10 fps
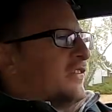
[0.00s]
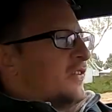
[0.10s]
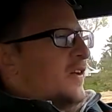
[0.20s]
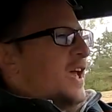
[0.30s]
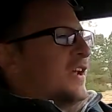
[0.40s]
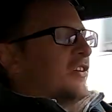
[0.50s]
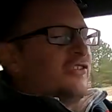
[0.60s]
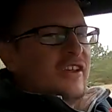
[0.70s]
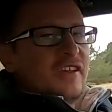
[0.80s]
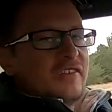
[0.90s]
Savannah.
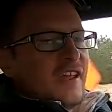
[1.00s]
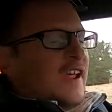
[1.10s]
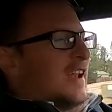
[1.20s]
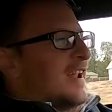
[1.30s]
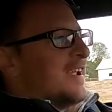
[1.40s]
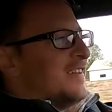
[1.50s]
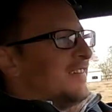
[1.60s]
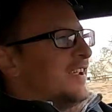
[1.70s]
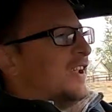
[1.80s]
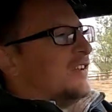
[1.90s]
She is a
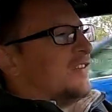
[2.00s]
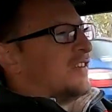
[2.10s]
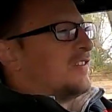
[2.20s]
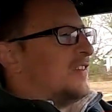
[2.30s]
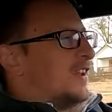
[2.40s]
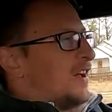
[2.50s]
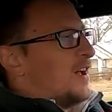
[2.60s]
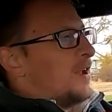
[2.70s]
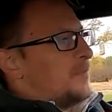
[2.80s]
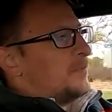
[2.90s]

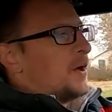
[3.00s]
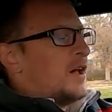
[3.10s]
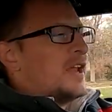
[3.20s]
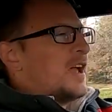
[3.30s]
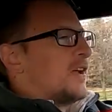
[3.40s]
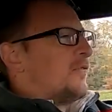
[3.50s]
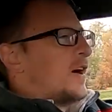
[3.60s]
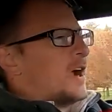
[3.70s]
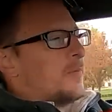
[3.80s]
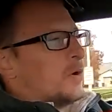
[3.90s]
1969 Pontiac
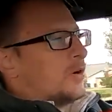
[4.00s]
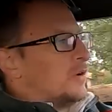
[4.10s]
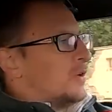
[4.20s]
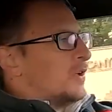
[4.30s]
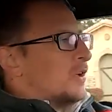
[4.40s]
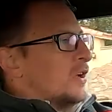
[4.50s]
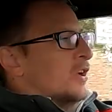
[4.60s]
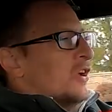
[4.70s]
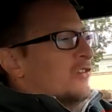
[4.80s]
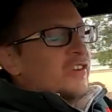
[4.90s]
Firebird.
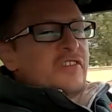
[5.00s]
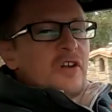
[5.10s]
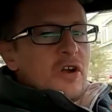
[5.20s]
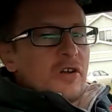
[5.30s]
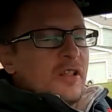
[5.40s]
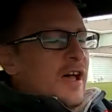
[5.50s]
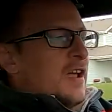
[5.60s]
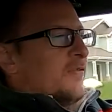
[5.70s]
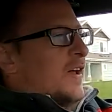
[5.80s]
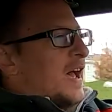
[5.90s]
She started
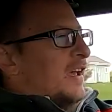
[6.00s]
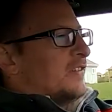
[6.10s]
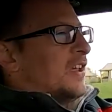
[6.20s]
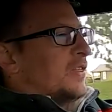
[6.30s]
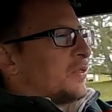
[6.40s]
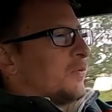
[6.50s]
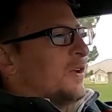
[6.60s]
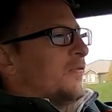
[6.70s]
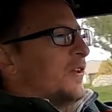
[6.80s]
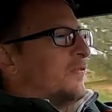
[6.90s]
life as a
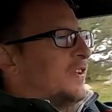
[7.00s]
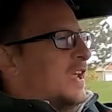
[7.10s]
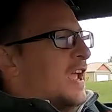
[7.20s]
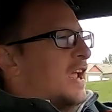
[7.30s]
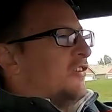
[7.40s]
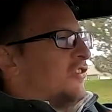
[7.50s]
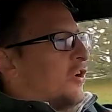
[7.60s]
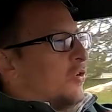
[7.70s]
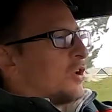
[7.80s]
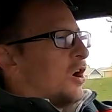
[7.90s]
350
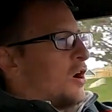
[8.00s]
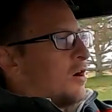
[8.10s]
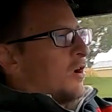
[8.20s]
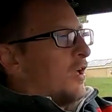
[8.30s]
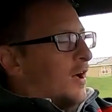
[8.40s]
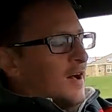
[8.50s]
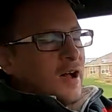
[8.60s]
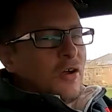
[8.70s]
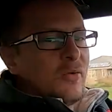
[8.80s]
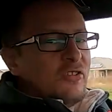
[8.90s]
HO car.
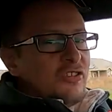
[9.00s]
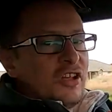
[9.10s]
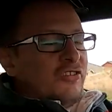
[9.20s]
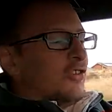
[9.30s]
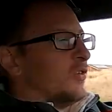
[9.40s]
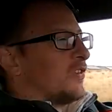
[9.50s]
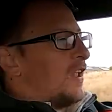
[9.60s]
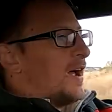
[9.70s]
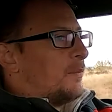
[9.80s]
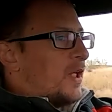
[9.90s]
Originally she was
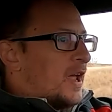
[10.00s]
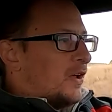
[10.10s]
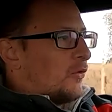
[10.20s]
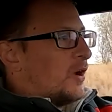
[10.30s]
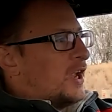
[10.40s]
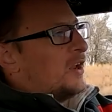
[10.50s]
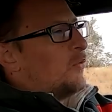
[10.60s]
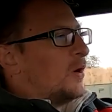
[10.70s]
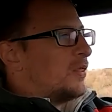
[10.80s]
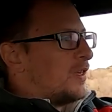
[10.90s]
limelight
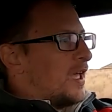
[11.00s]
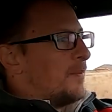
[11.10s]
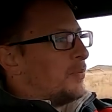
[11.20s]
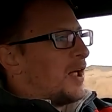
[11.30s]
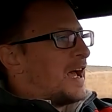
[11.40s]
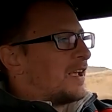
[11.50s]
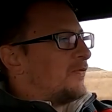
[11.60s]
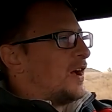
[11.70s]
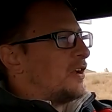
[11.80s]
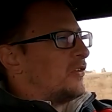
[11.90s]
green with a black
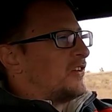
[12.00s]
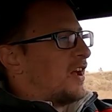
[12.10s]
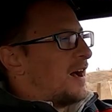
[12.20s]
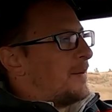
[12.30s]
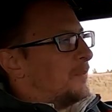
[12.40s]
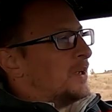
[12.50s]
vinyl top,